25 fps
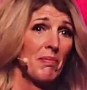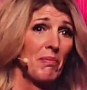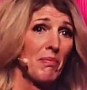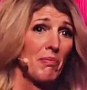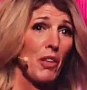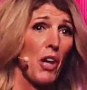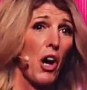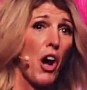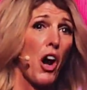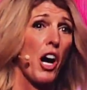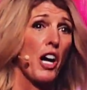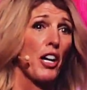The
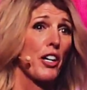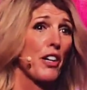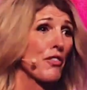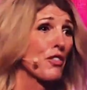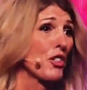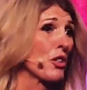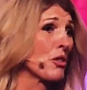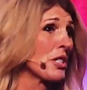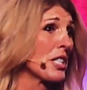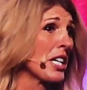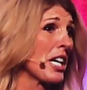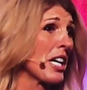heart of
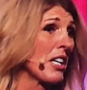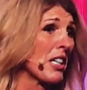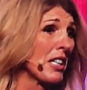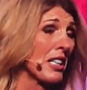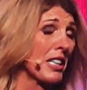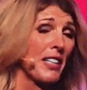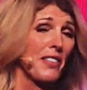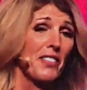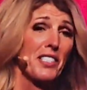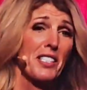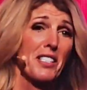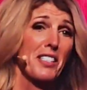doTERRA
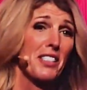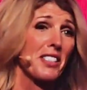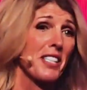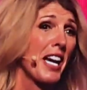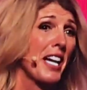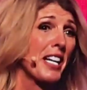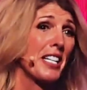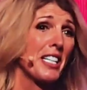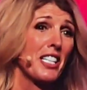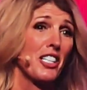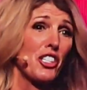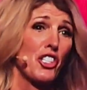lives
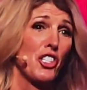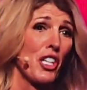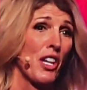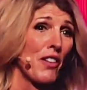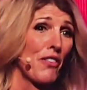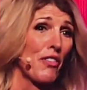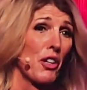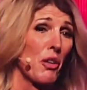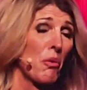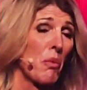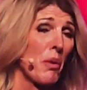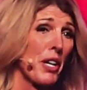inside each and
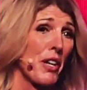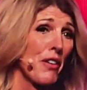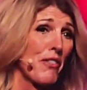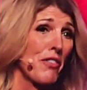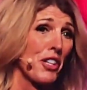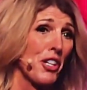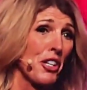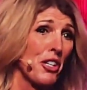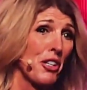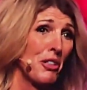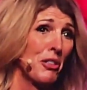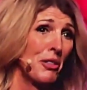every one of
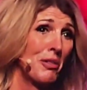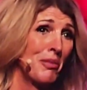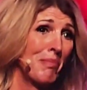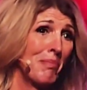you.